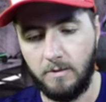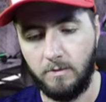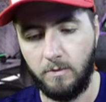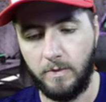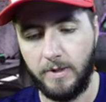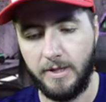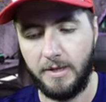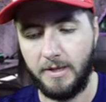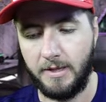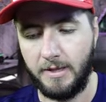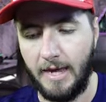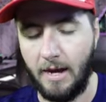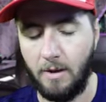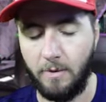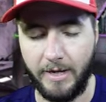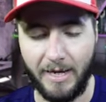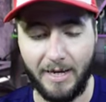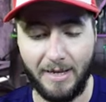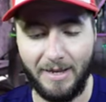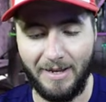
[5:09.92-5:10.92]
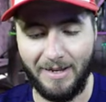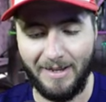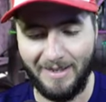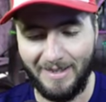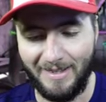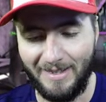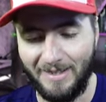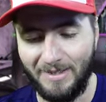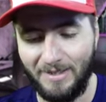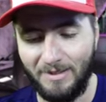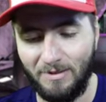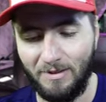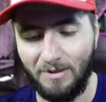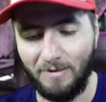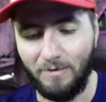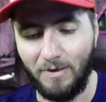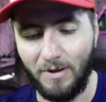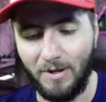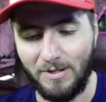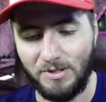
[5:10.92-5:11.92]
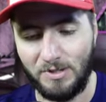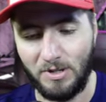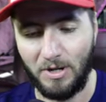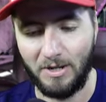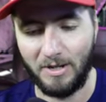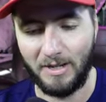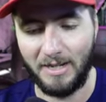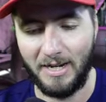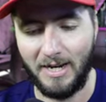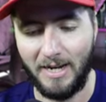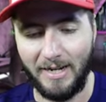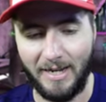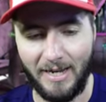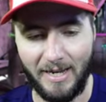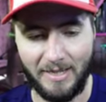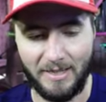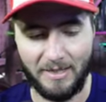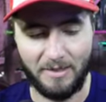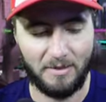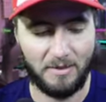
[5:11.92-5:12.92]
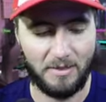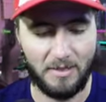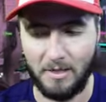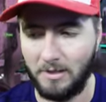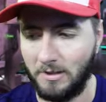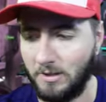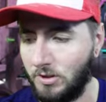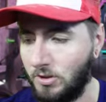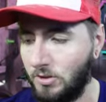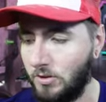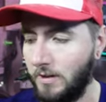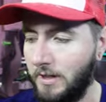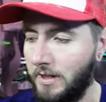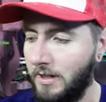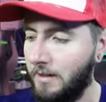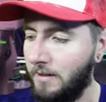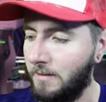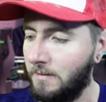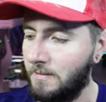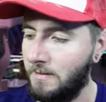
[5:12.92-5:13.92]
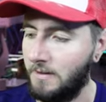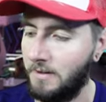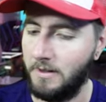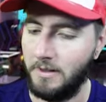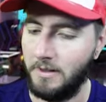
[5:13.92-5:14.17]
With now we got the reverse Arcanine and the Doug trio.